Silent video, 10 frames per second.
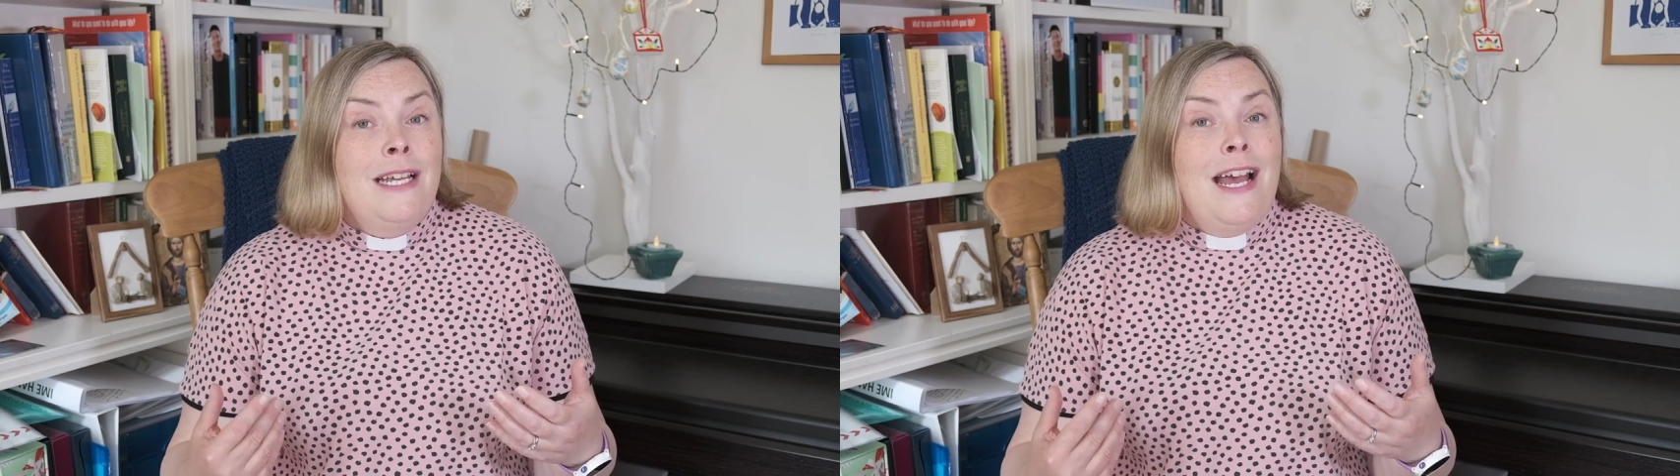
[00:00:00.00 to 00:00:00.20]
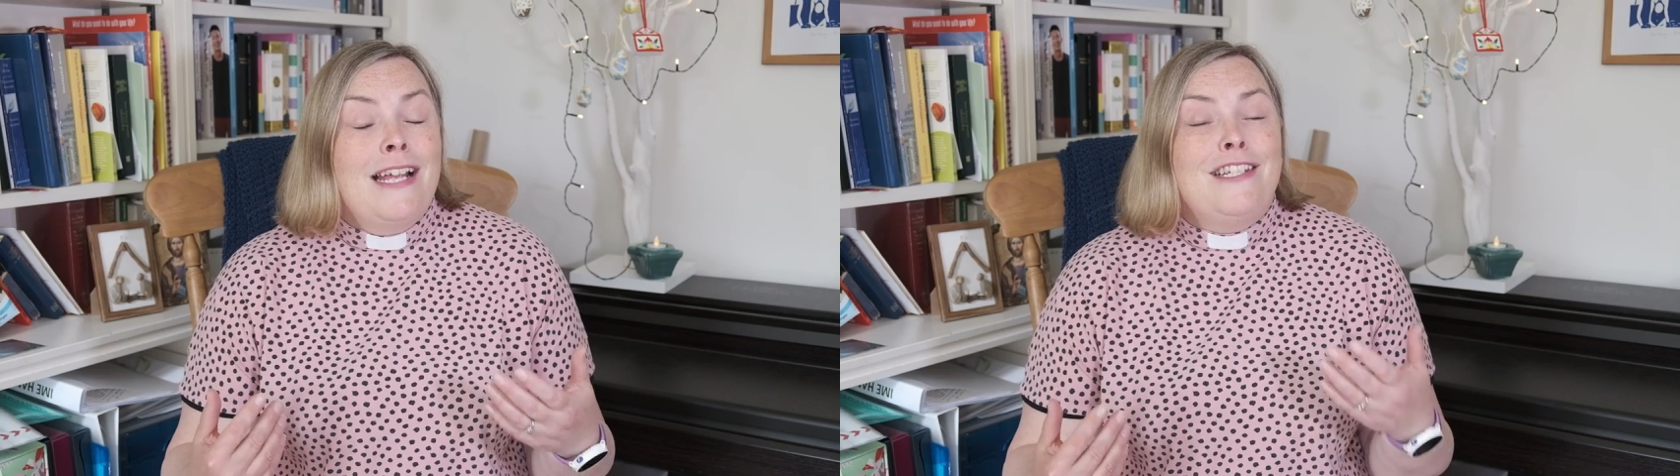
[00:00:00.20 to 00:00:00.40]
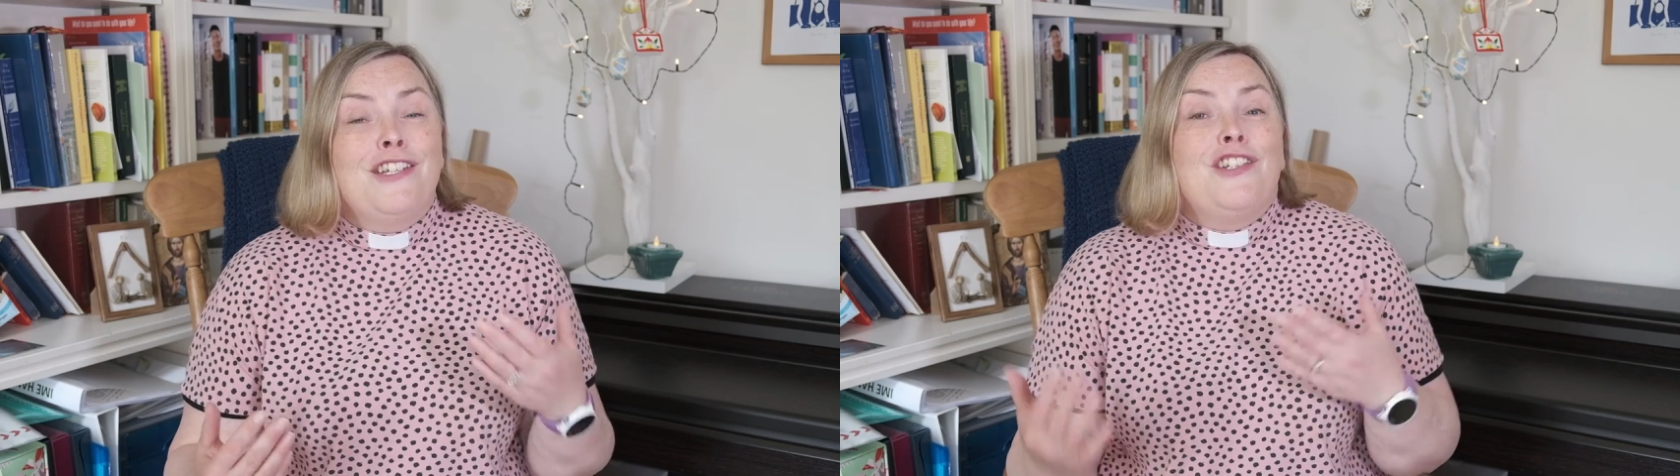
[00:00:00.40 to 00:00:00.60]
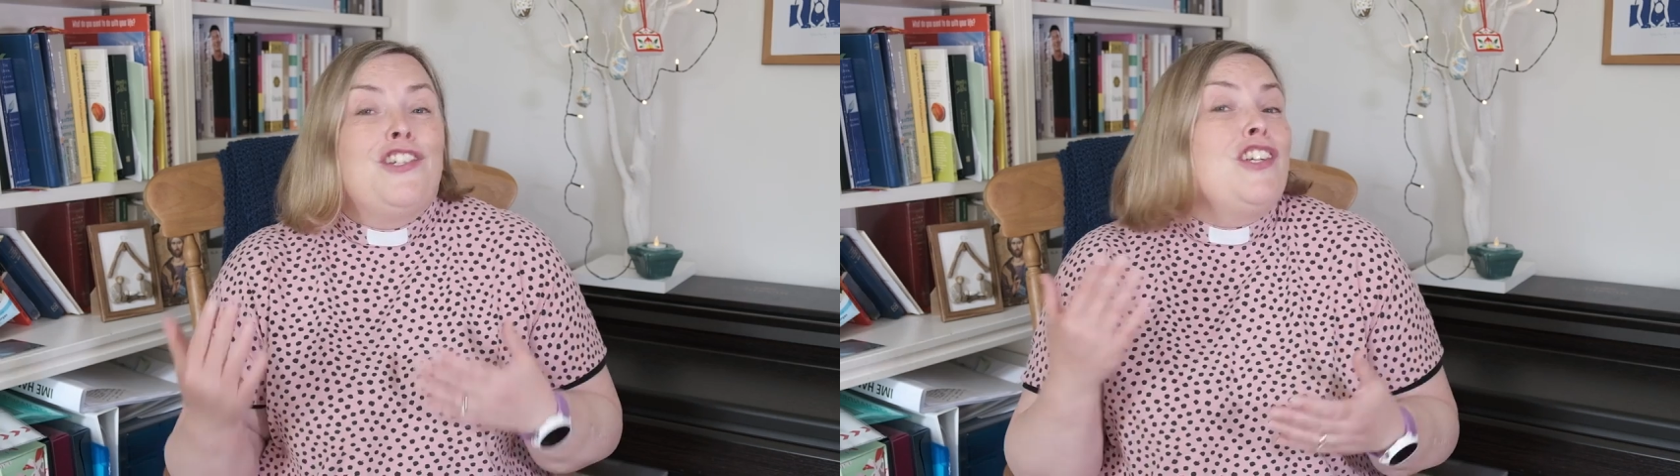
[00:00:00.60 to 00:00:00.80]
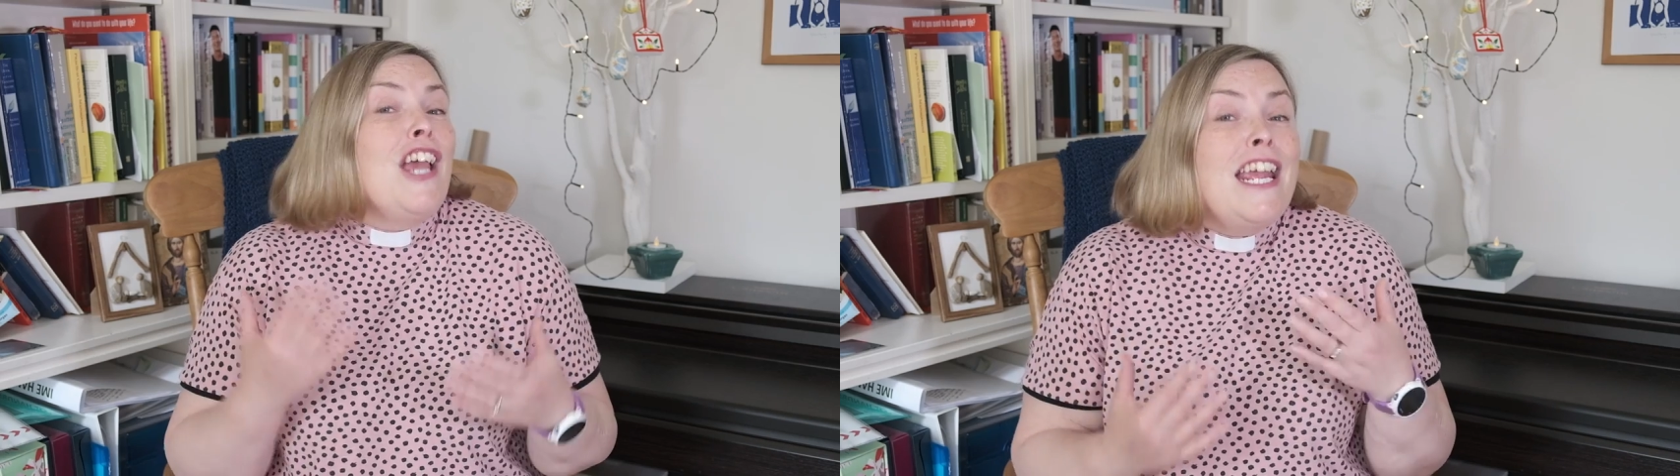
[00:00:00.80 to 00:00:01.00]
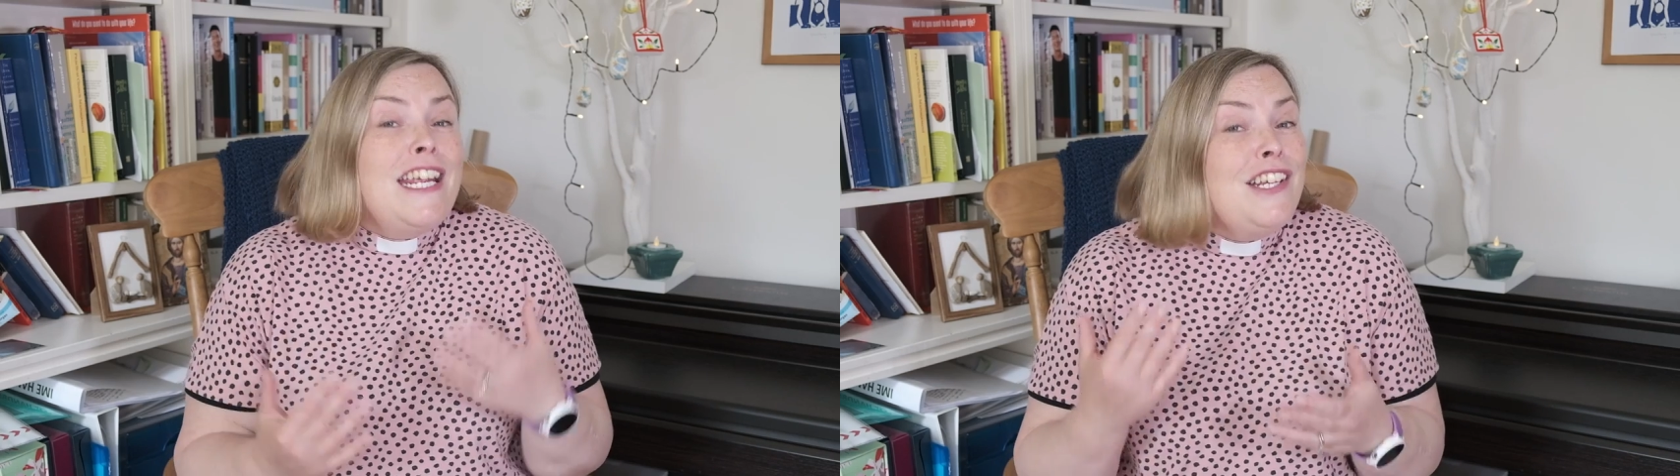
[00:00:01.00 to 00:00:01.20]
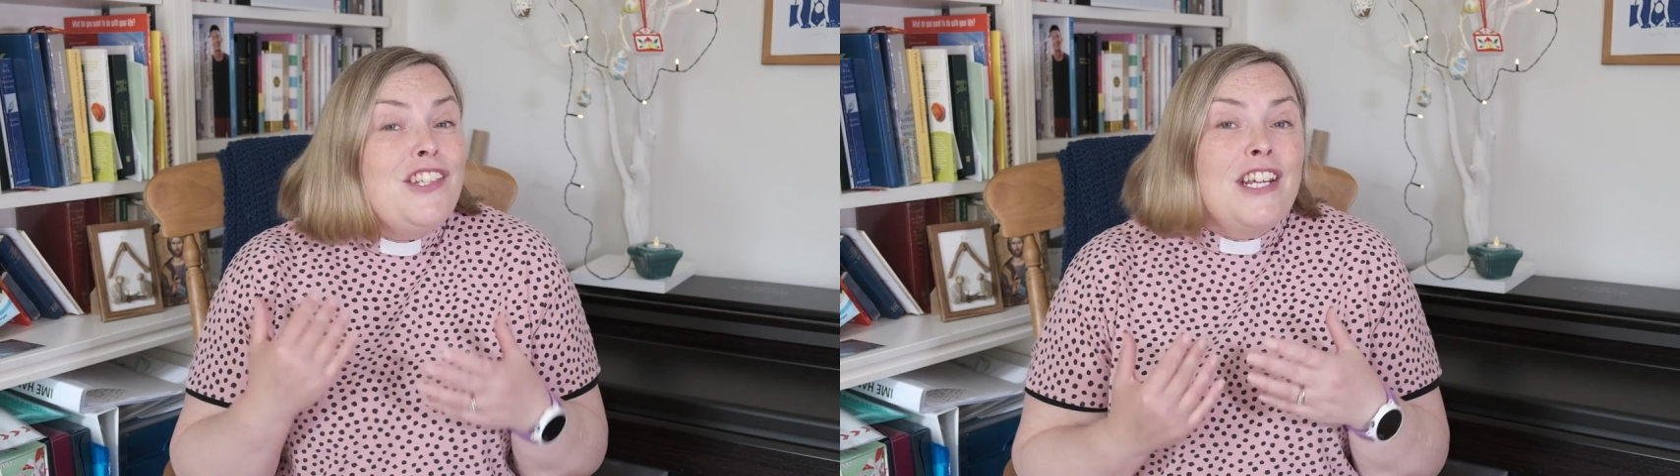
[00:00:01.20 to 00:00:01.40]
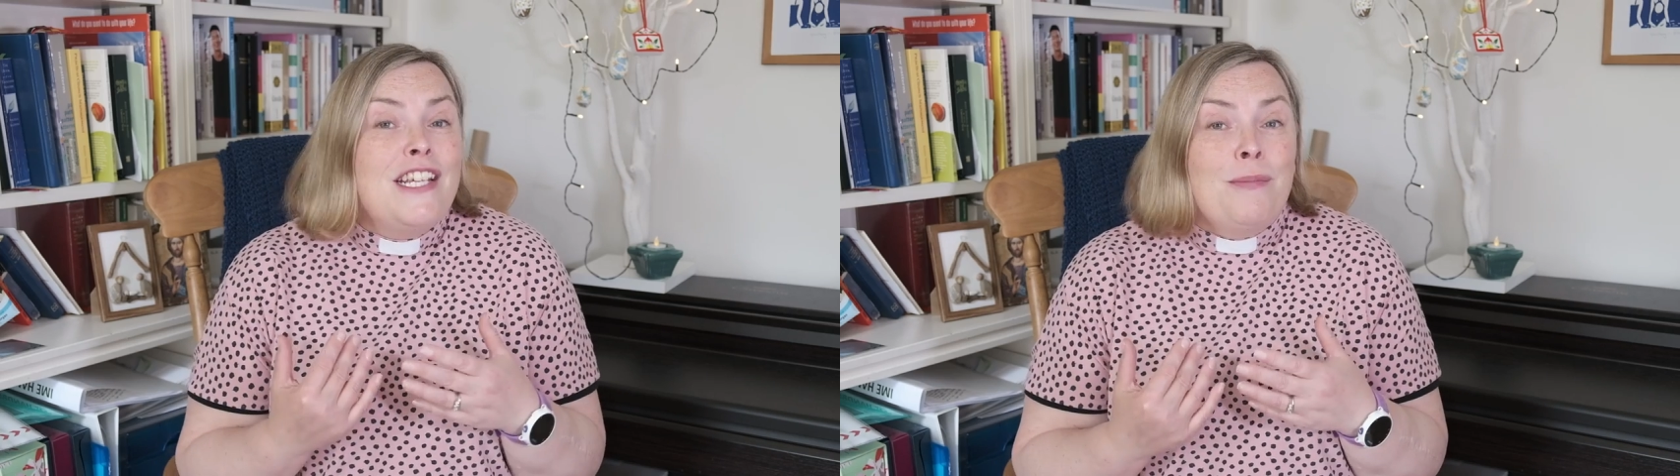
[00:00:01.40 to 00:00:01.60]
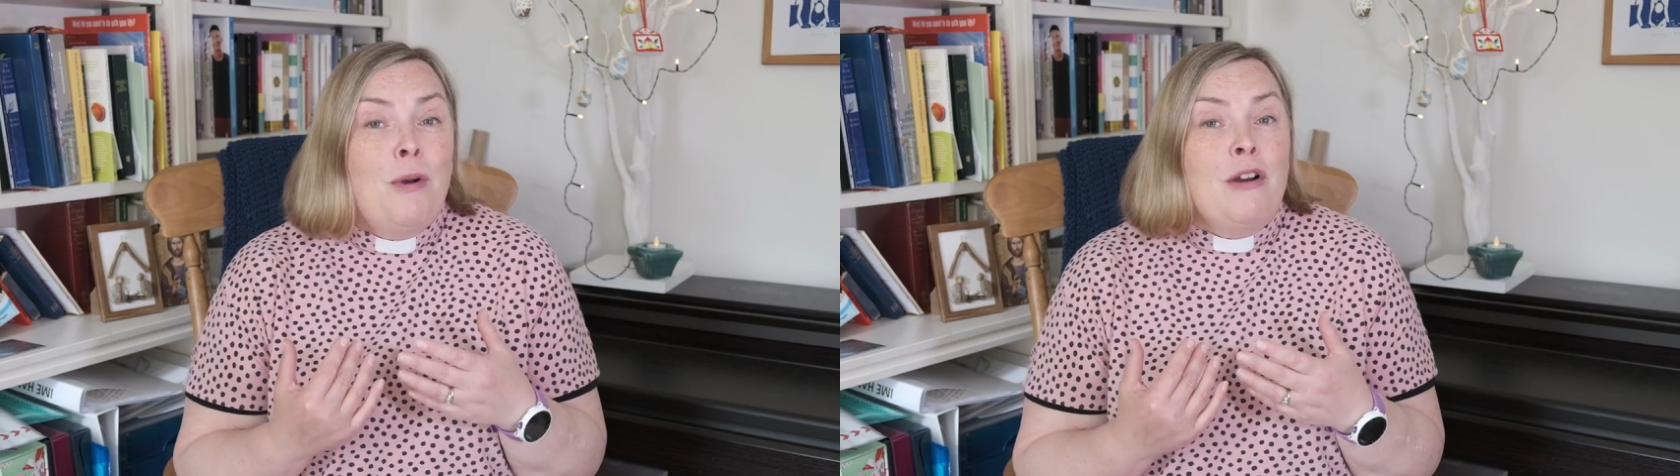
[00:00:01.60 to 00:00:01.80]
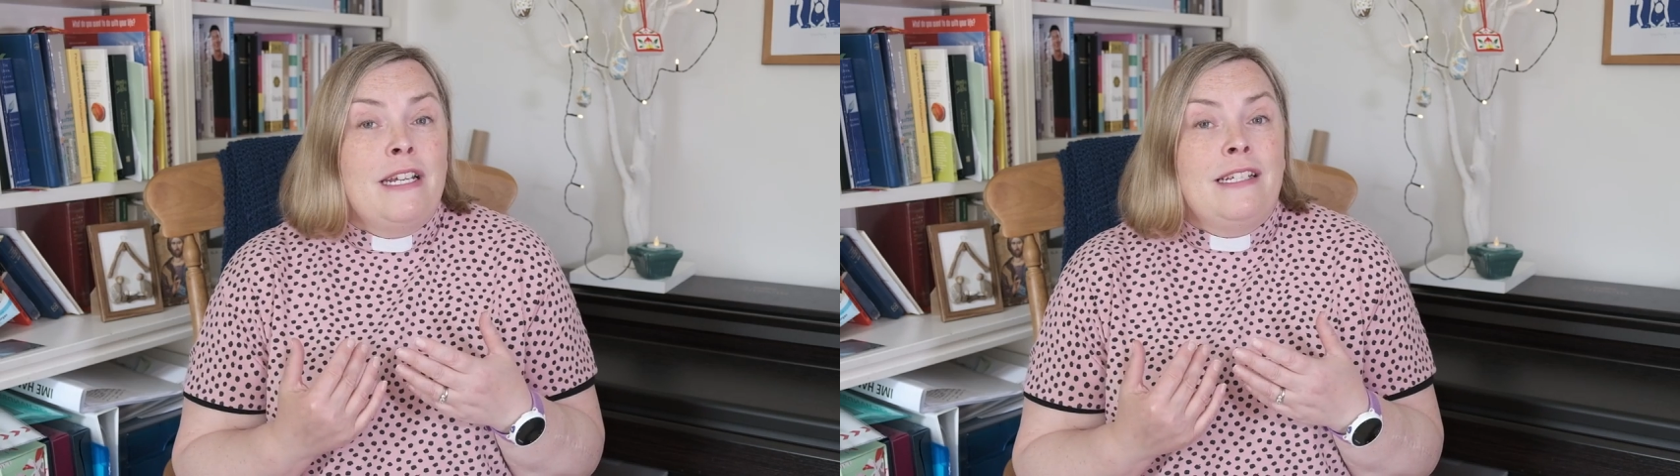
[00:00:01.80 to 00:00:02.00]
and to change his
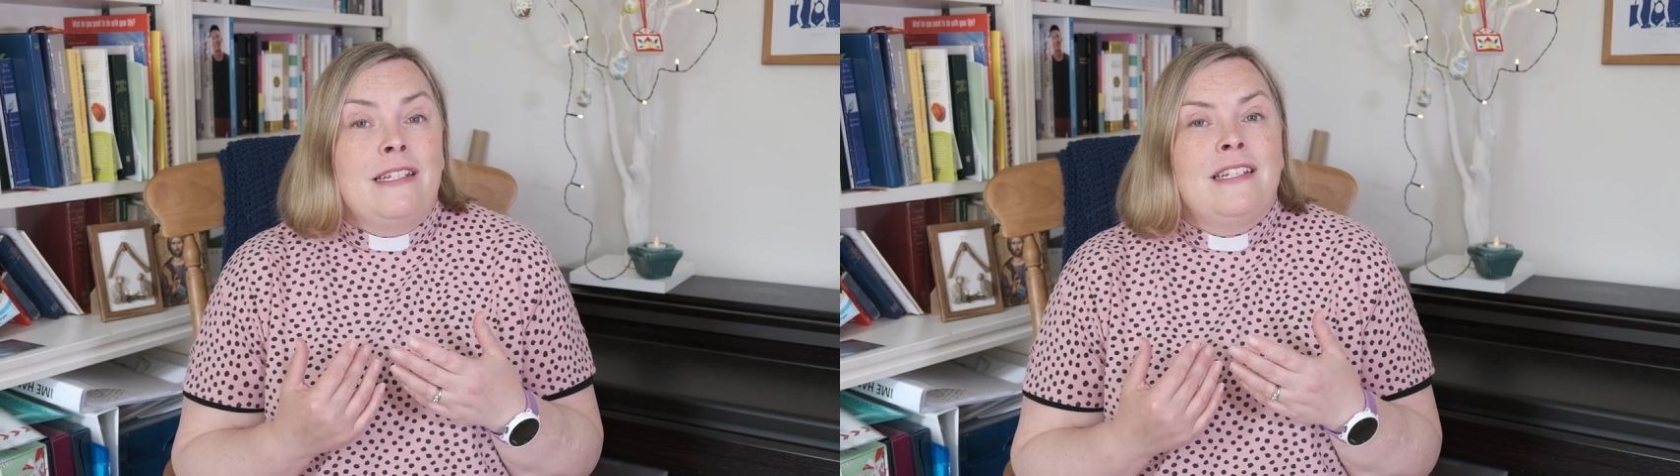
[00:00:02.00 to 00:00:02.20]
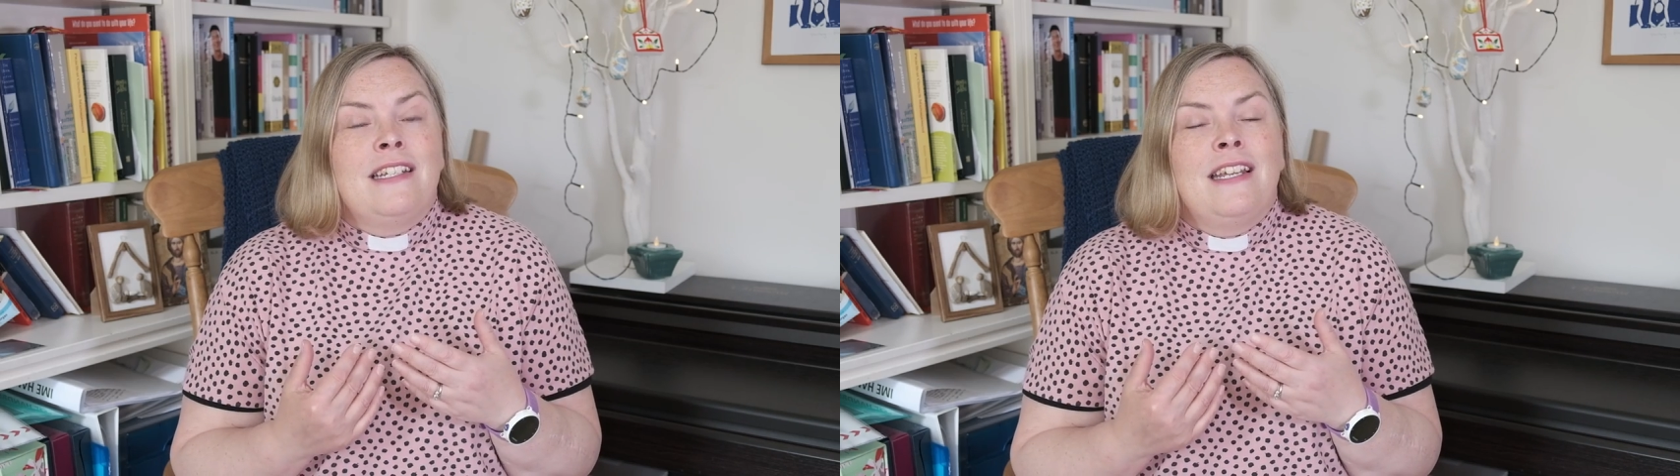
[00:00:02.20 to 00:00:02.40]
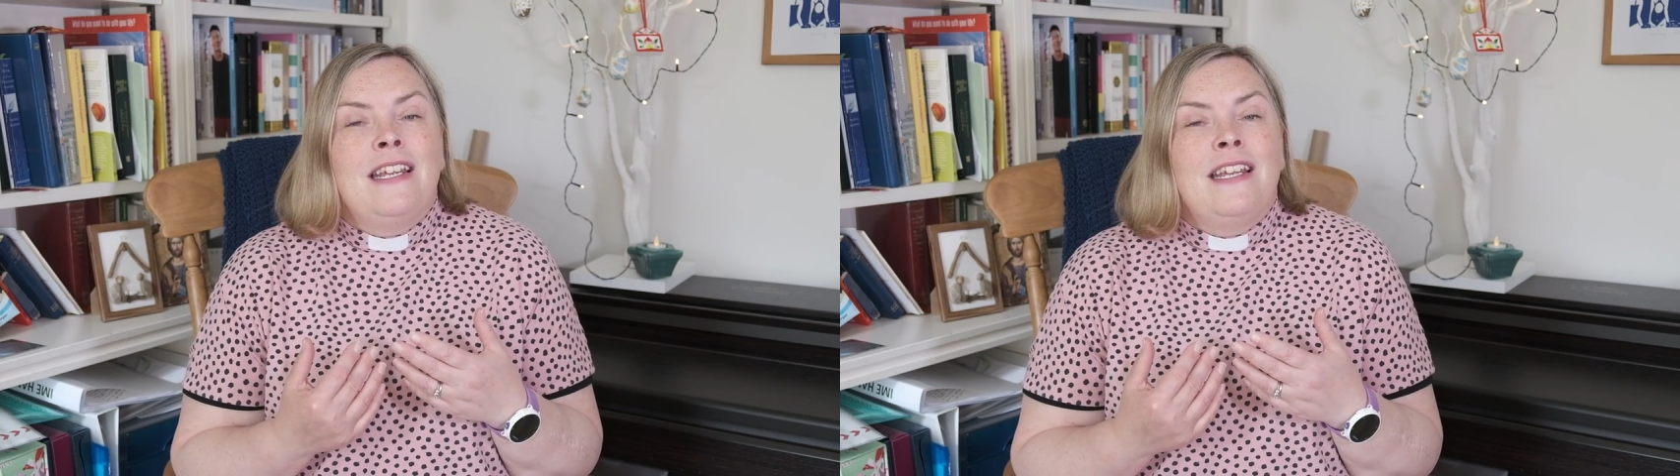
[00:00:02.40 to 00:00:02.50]
mind